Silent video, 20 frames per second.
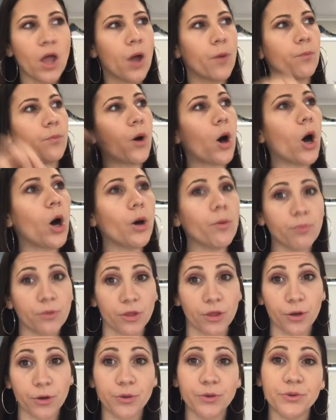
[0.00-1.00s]
pop
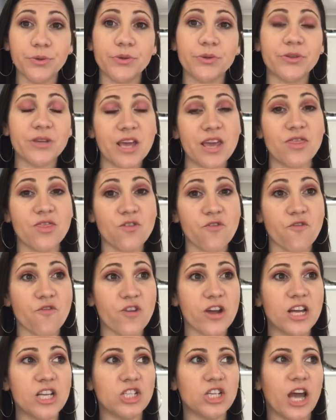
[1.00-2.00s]
those in the
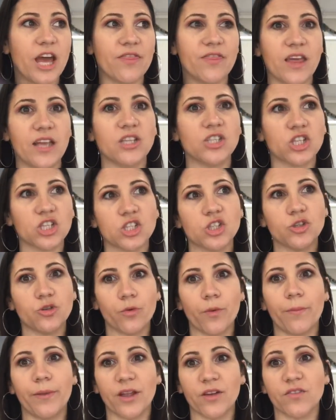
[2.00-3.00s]
fridge, and then just do
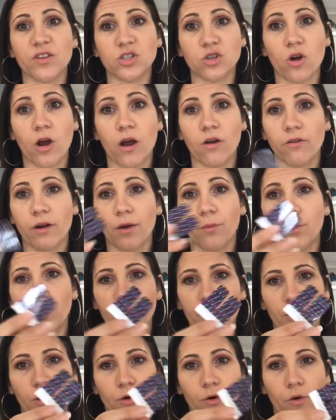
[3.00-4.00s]
a bit of a trial run
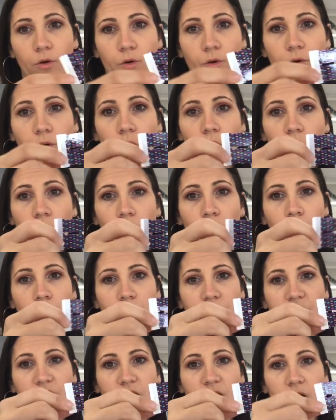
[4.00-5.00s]
with your
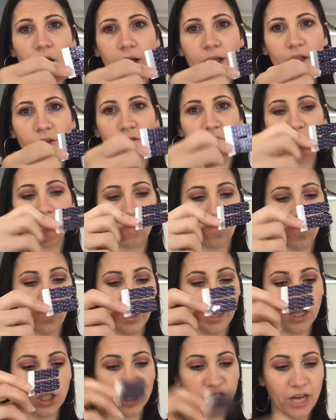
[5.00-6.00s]
kind of
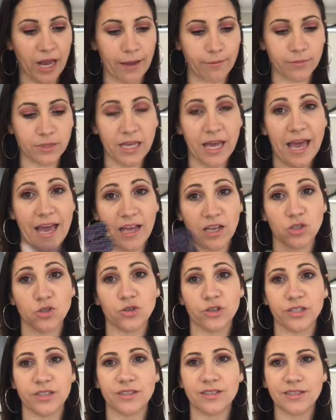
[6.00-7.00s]
weird shaped
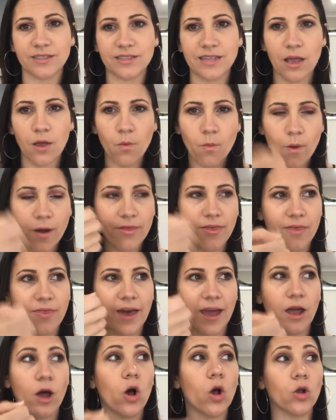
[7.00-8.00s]
extras to see whether
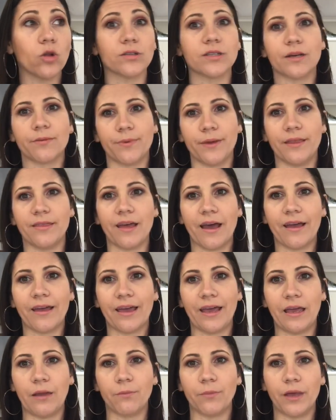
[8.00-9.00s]
they hold up in that
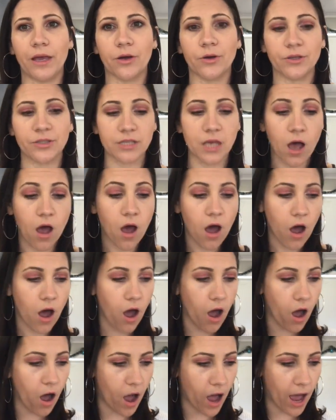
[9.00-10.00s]
heat, because
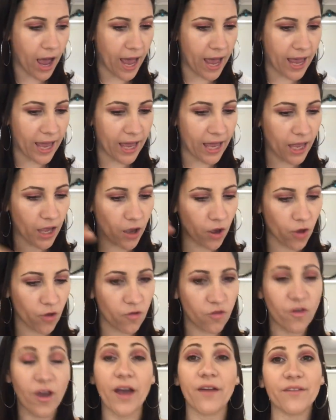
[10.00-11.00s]
I
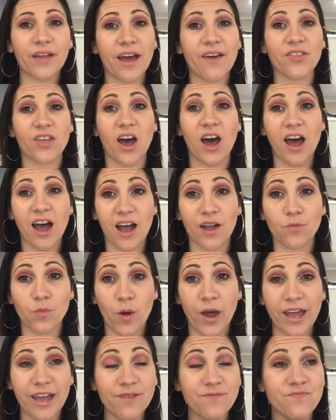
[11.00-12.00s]
found out the hard
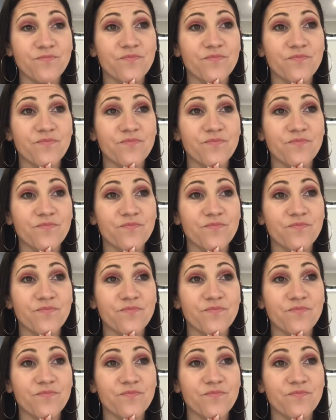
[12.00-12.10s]
way